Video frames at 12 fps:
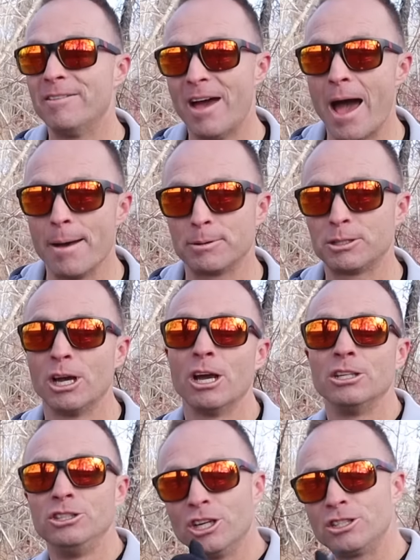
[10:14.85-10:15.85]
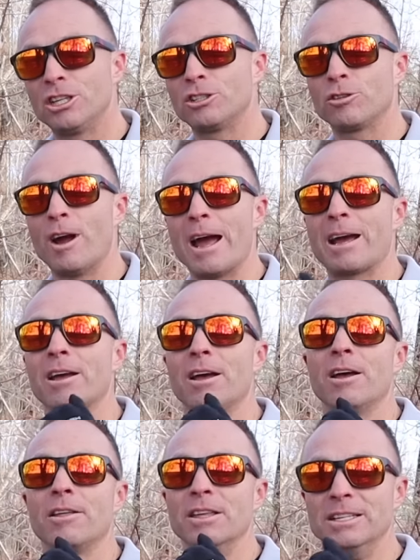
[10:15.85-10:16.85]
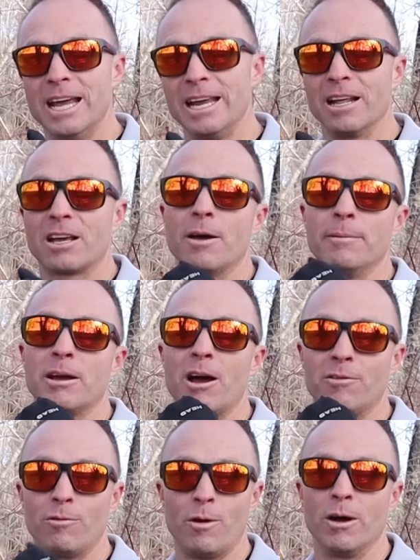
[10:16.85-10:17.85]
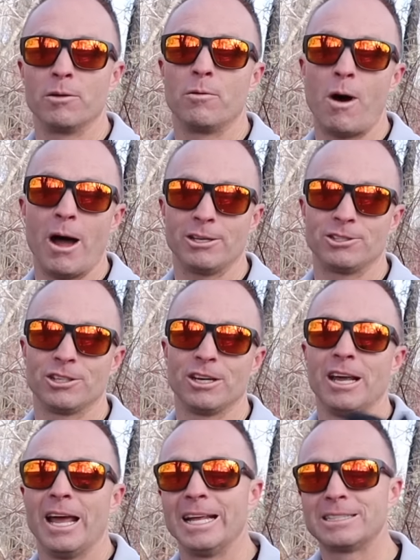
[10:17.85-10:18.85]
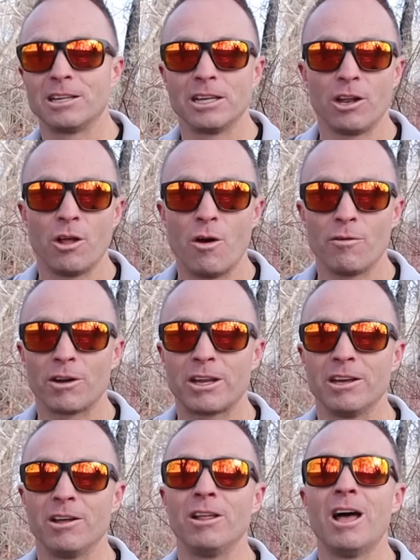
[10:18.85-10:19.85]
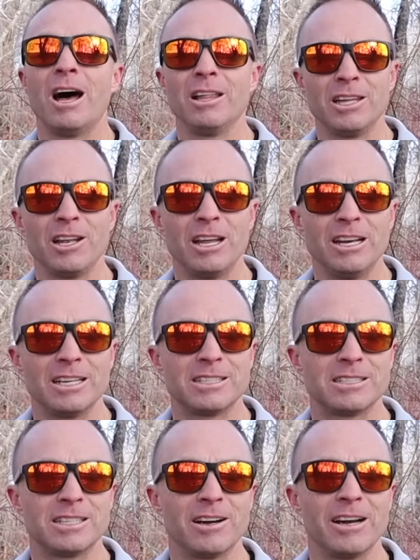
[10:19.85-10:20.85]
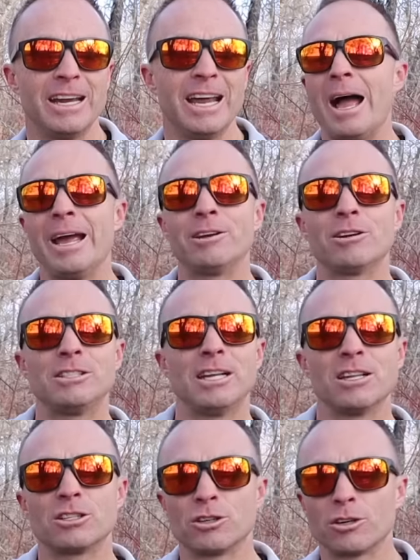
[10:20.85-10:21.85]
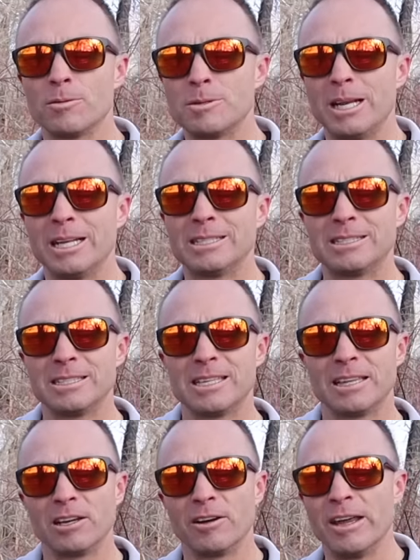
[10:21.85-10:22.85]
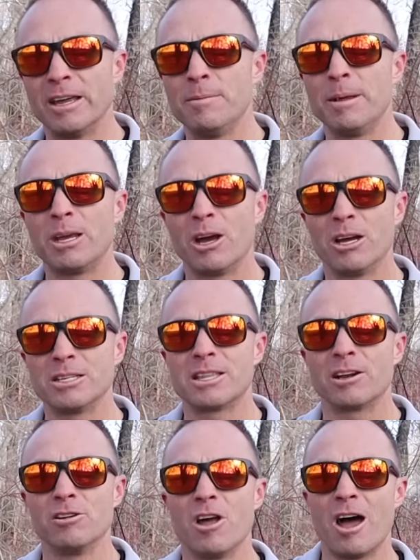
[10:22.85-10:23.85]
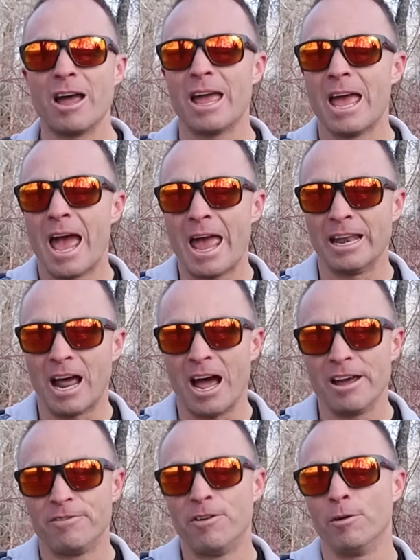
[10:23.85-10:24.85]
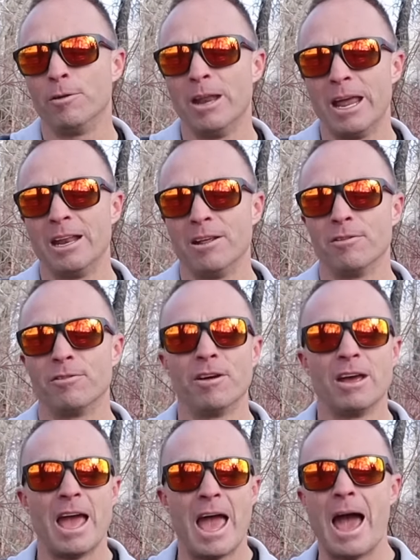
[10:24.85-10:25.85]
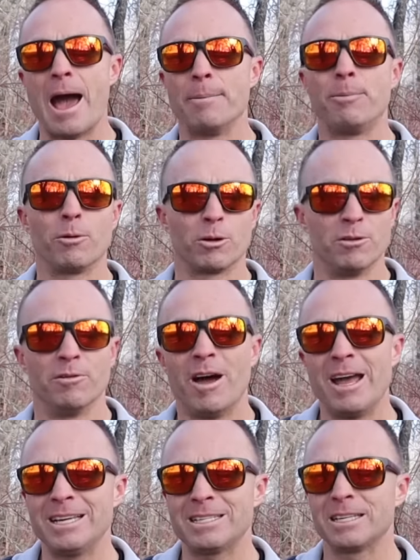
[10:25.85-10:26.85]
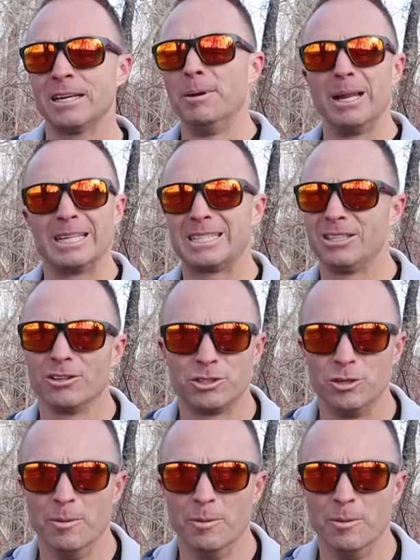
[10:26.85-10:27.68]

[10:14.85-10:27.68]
apps just to track the data coming off one watch. It's a little overkill, a little unnecessary. I understand the circumstances that they're in because they're not an iPhone native app or device, but it's still too